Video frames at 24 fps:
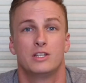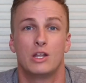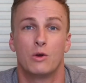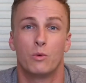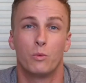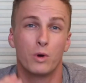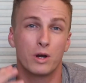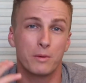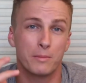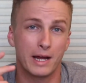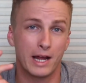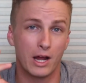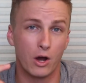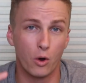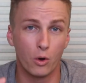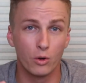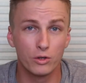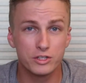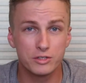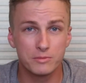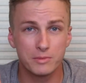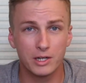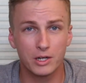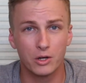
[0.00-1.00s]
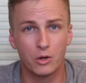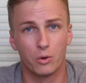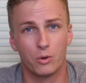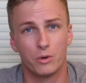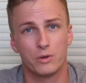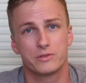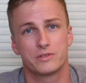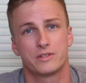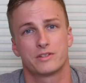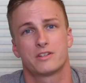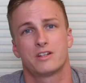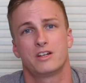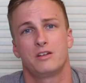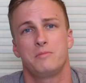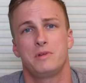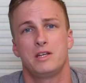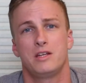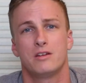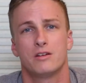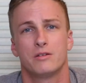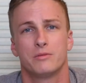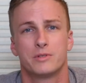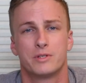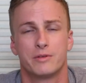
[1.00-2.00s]
And one of my ultimate goals is going to be
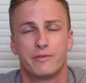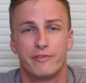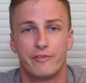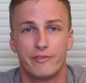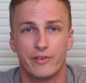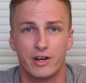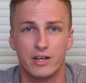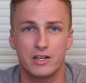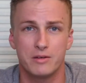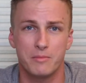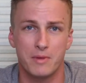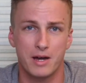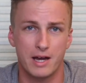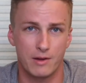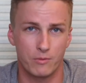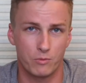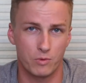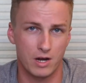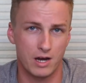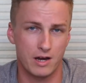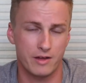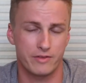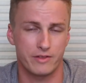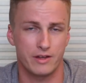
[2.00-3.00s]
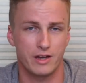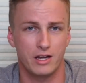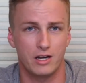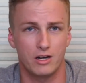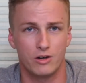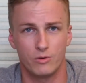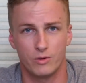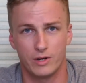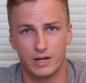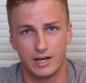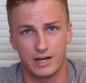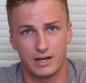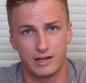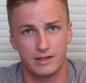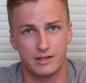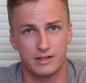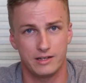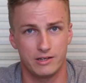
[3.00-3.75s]
able to fund my Roth IRA